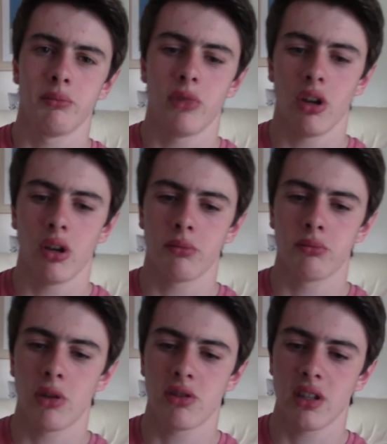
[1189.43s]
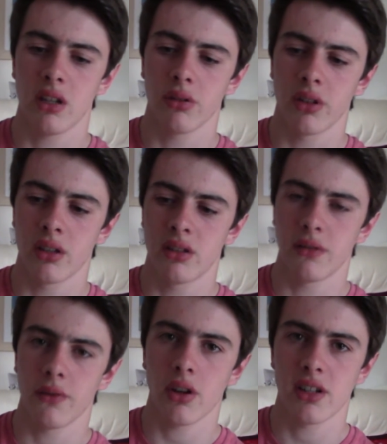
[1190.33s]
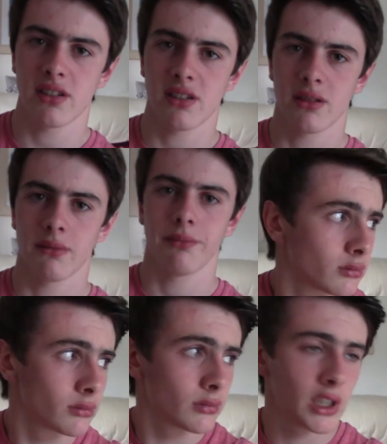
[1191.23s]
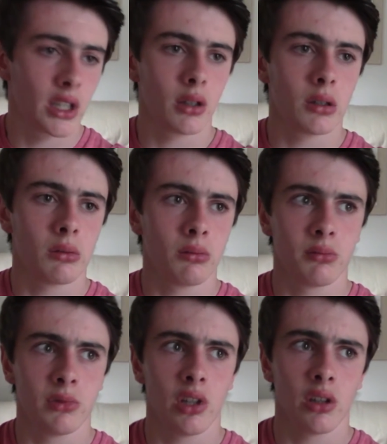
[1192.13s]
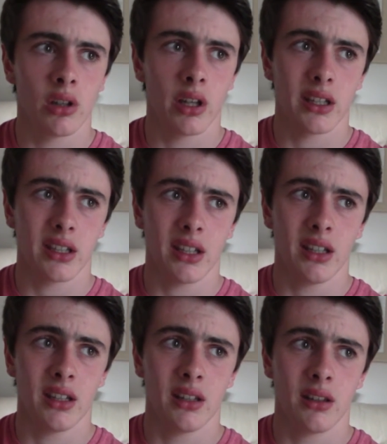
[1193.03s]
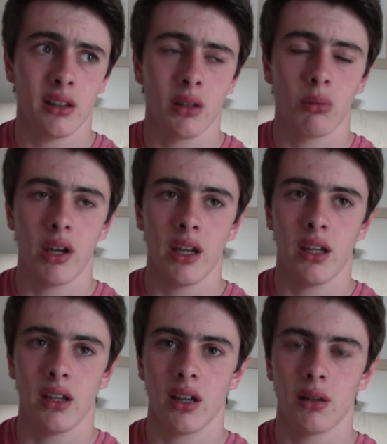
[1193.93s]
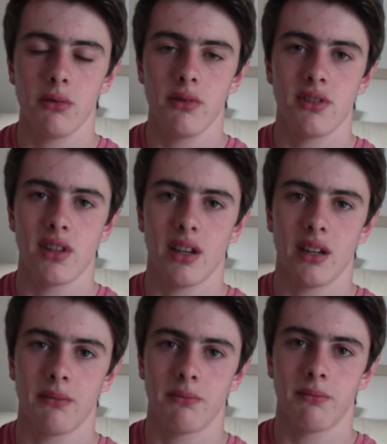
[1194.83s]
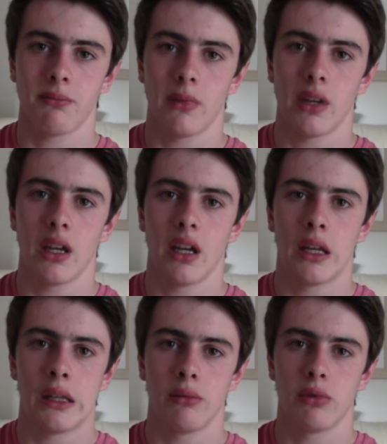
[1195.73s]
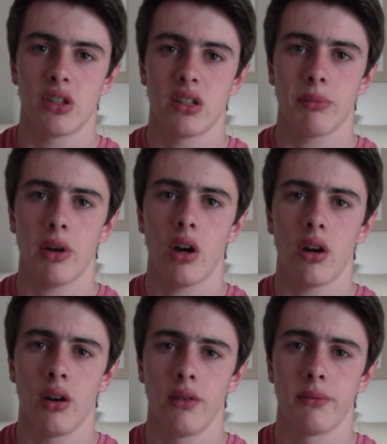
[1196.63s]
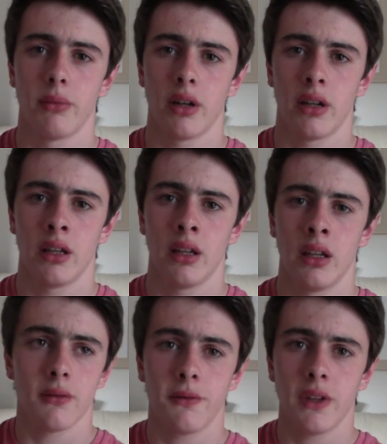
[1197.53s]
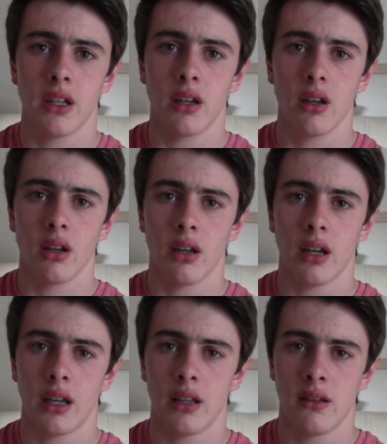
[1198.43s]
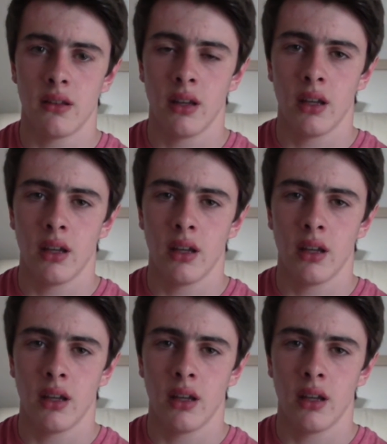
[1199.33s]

but mostly on a device, it'll look like in the way I want it. and which is a part of my figure and